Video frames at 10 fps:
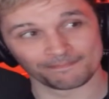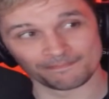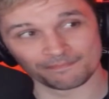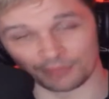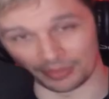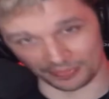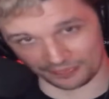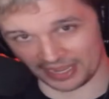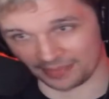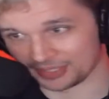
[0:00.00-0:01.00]
from the
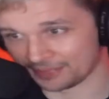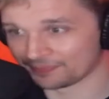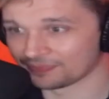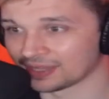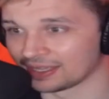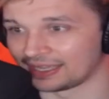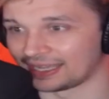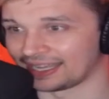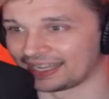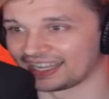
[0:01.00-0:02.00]
family,
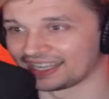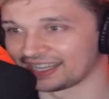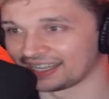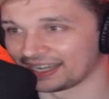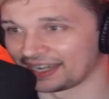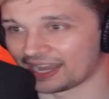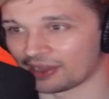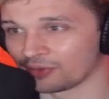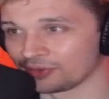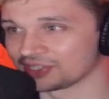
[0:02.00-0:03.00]
now
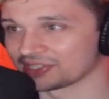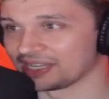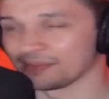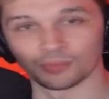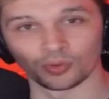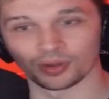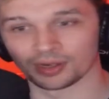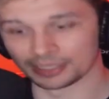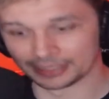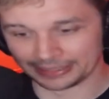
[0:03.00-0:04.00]
I will just get
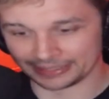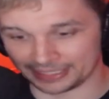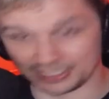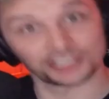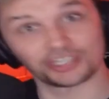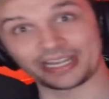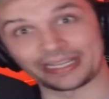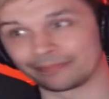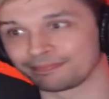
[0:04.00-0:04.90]
more into Shini.